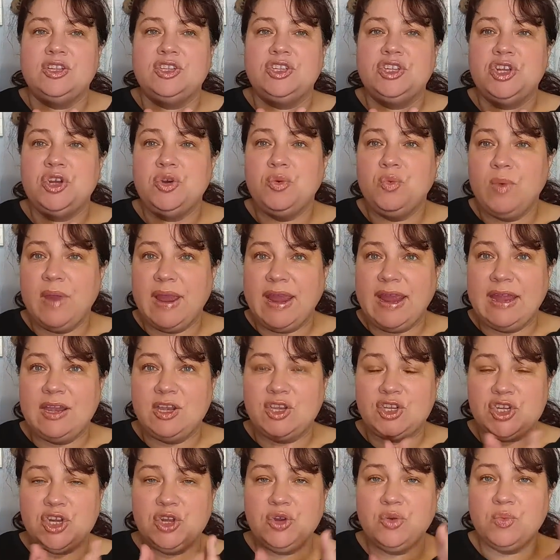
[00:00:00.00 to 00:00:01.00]
Two
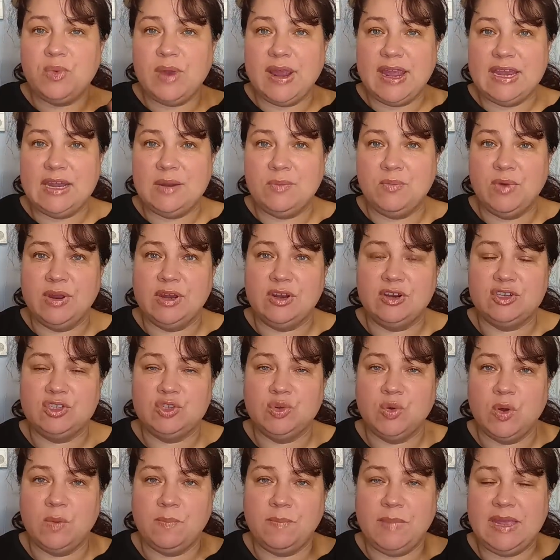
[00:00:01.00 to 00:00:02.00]
random
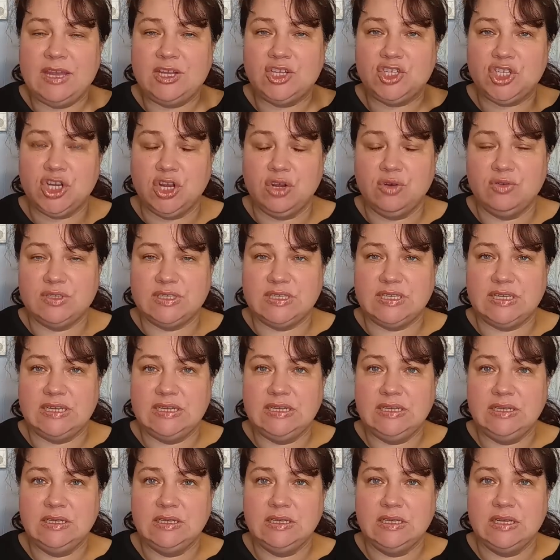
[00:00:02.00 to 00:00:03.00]
winners will be
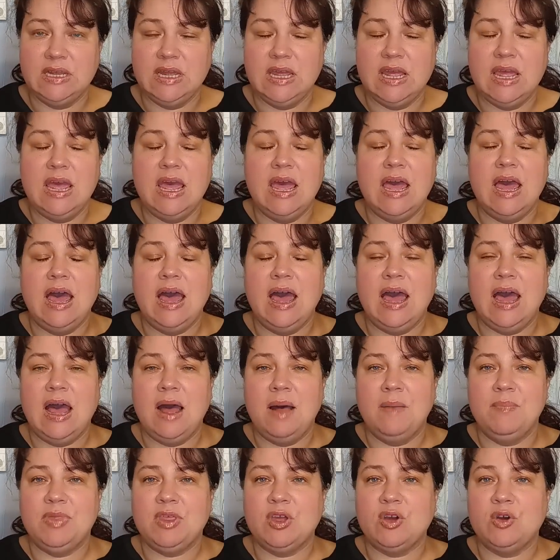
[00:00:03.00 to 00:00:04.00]
chosen.
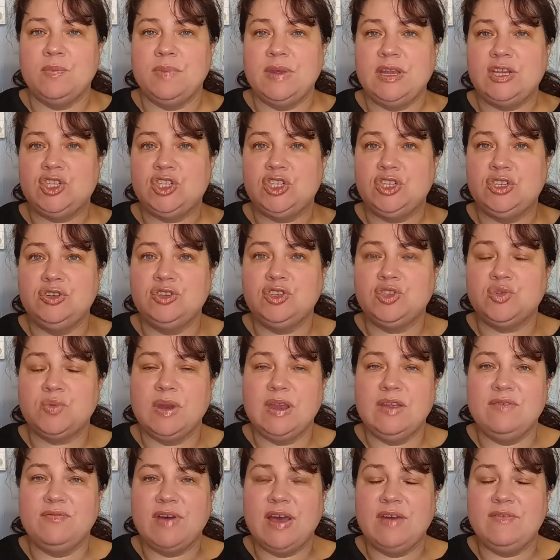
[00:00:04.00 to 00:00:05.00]
There will be two
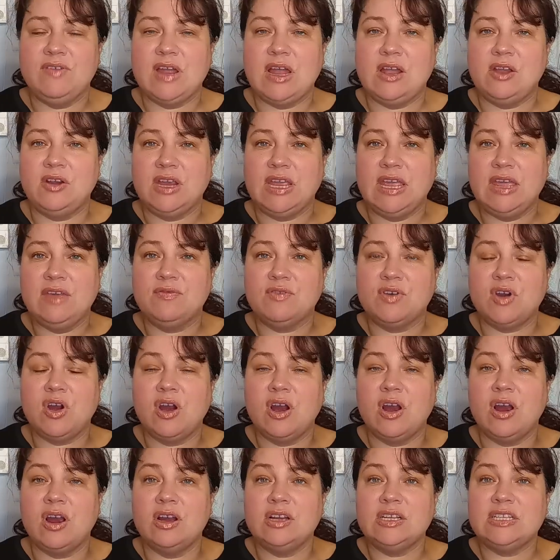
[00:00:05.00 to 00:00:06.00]
$25 gift
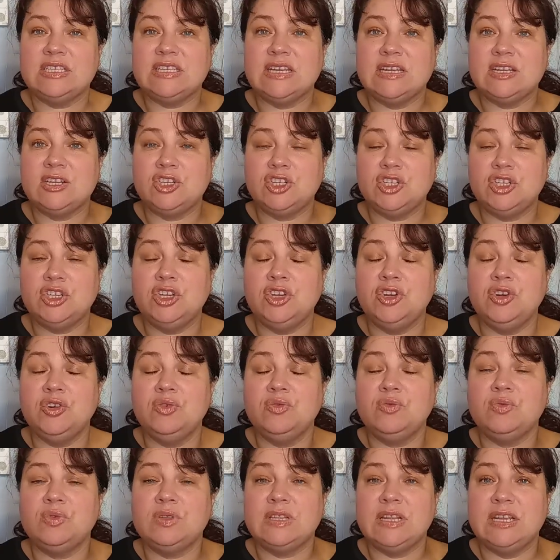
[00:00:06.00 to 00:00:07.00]
cards
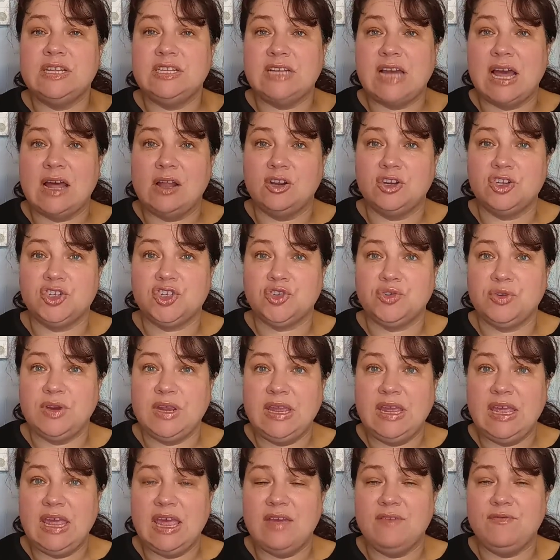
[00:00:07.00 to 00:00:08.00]
to the Dollar
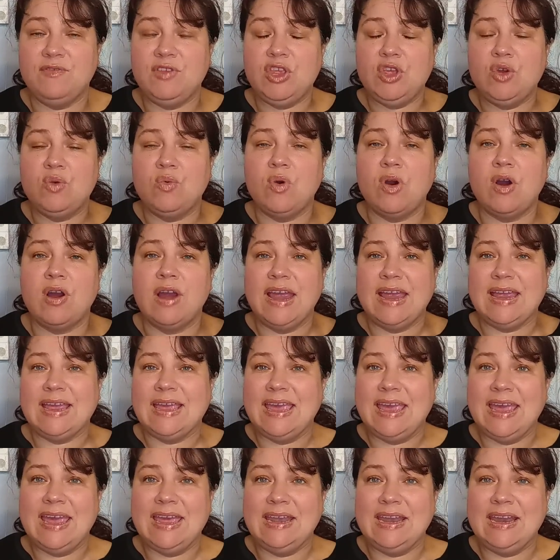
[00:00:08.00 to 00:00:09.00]
Tree. If you are in
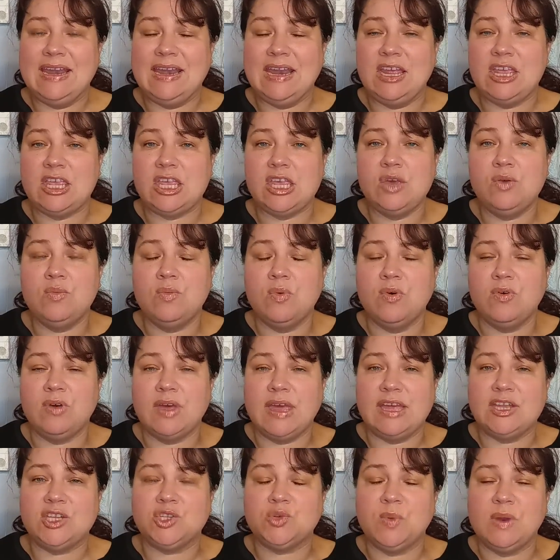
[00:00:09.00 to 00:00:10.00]
Canada, you will
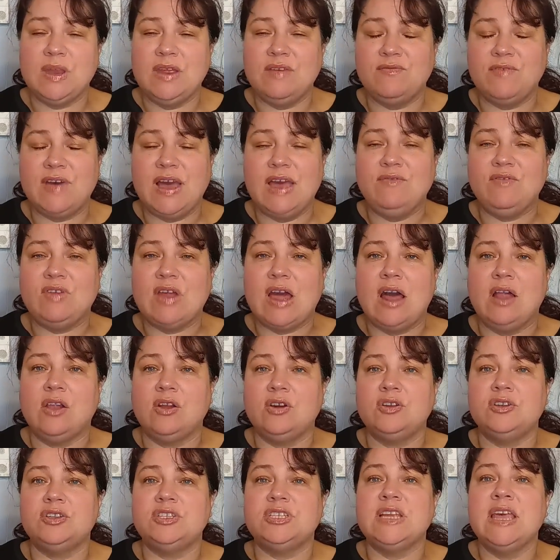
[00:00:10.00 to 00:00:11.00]
get
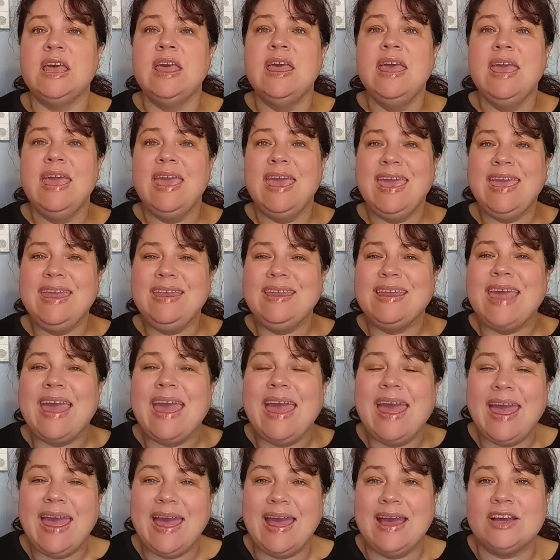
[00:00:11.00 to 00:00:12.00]
$25 in
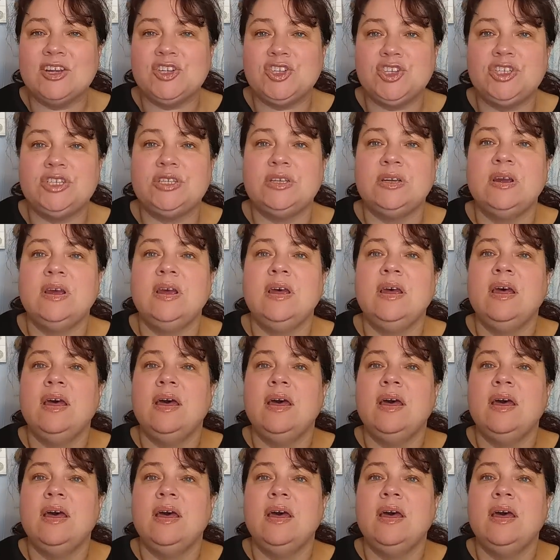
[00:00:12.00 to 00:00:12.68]
cash,